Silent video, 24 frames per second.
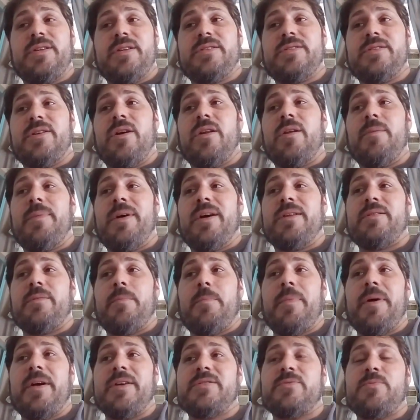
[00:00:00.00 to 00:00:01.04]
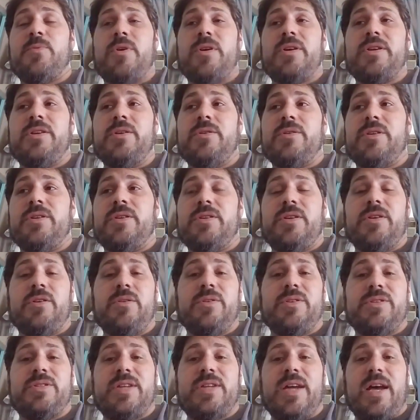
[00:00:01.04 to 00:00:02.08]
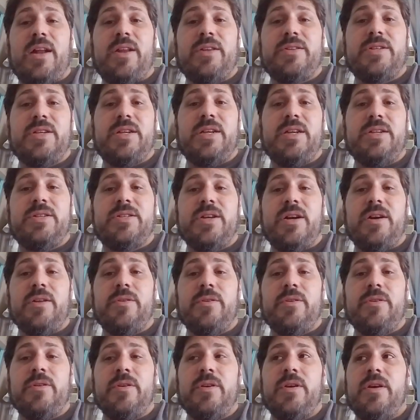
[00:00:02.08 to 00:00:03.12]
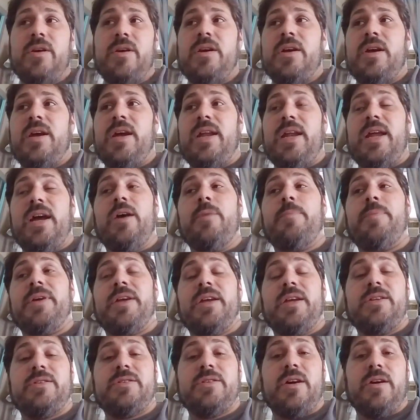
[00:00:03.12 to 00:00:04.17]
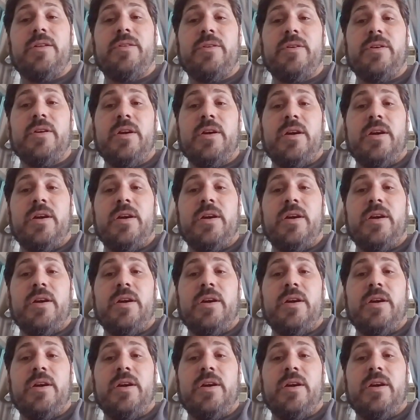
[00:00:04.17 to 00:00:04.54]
It's all about the best work you can do and challenging each other and helping each other.